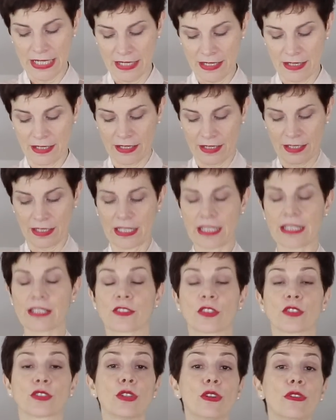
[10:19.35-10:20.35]

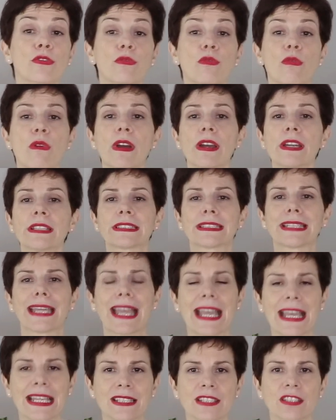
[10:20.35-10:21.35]
it's not off-white,
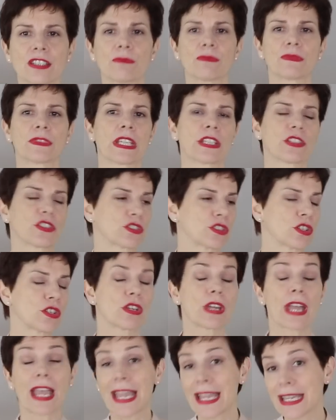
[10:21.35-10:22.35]
add some
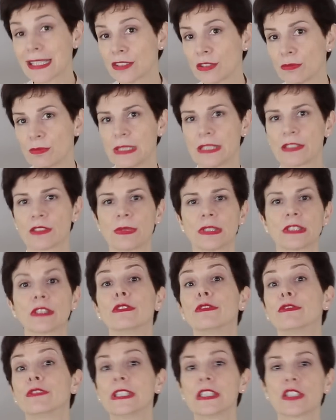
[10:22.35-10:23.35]
texture, add a little bit
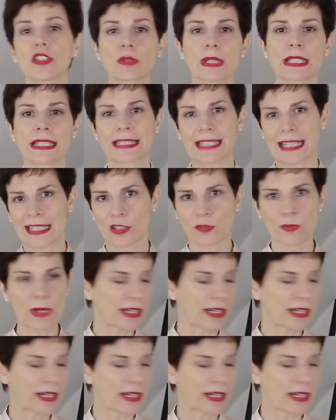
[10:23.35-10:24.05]
of interest as